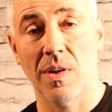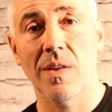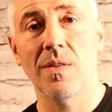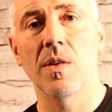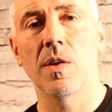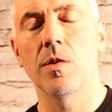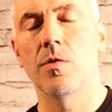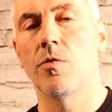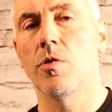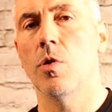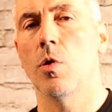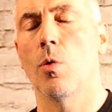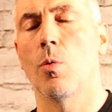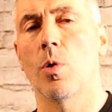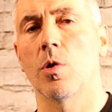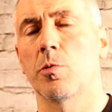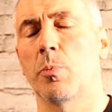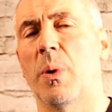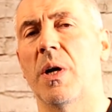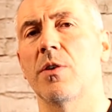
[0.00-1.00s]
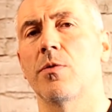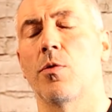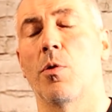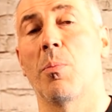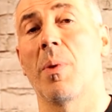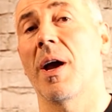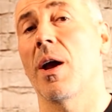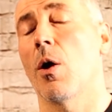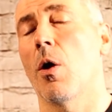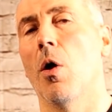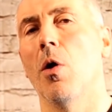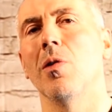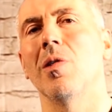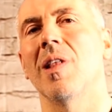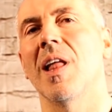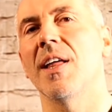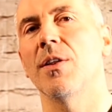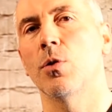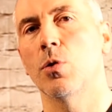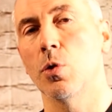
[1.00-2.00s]
I said, this video was part from my
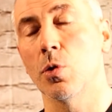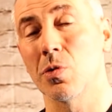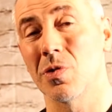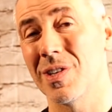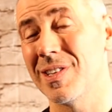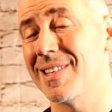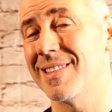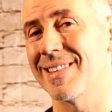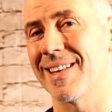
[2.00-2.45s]
online course.